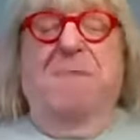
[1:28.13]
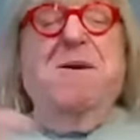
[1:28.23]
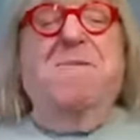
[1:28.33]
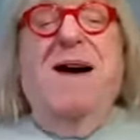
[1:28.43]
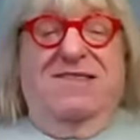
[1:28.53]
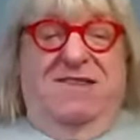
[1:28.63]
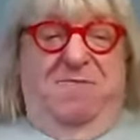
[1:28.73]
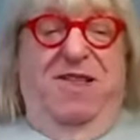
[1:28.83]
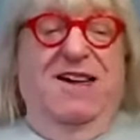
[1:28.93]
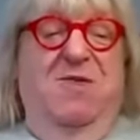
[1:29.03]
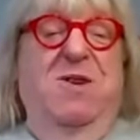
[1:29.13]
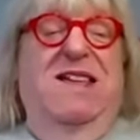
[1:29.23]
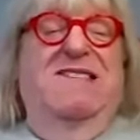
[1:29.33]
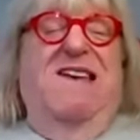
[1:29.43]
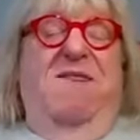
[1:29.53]
I'll be back to plug it when
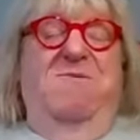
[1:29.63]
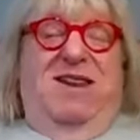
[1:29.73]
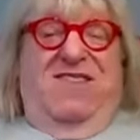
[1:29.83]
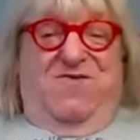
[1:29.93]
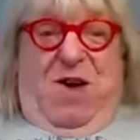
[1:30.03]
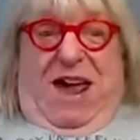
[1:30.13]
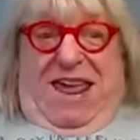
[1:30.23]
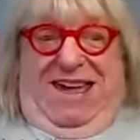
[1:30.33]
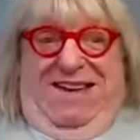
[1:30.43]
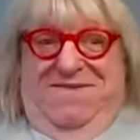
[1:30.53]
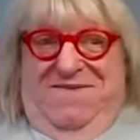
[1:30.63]
it's ready.